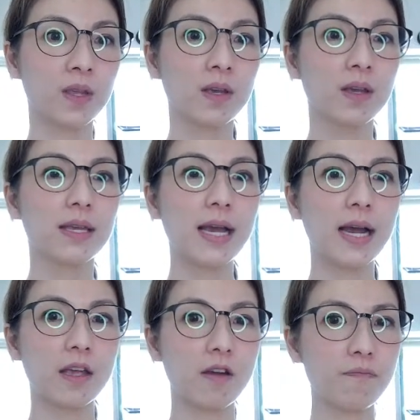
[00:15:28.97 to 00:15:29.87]
Yeah, you
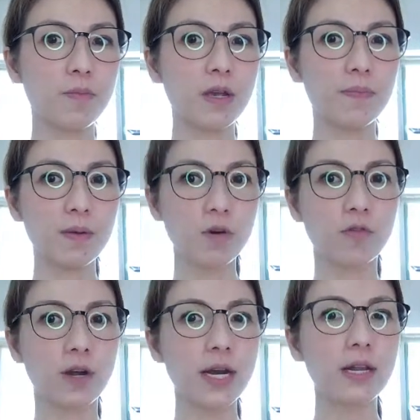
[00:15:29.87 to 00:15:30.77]
have to be a bit more
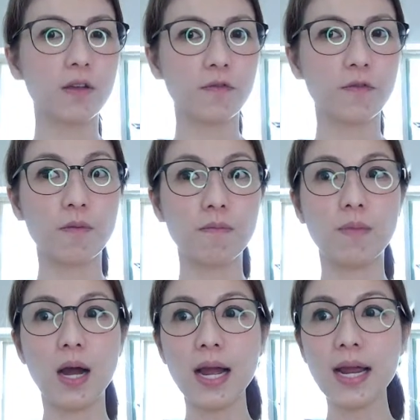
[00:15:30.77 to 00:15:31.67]
creative. From
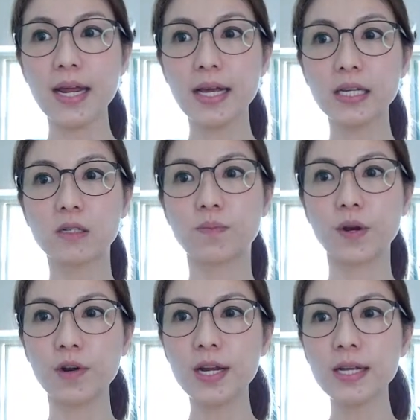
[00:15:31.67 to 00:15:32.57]
my
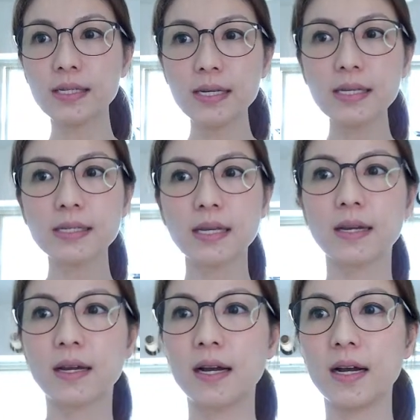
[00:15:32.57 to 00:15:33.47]
experiences,
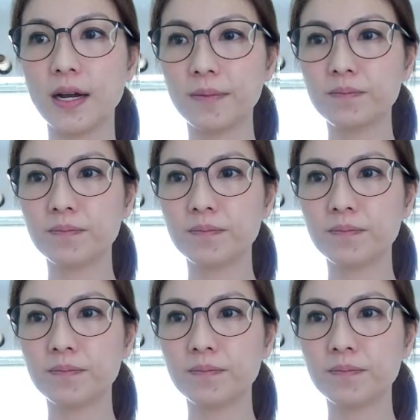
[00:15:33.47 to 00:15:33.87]
um,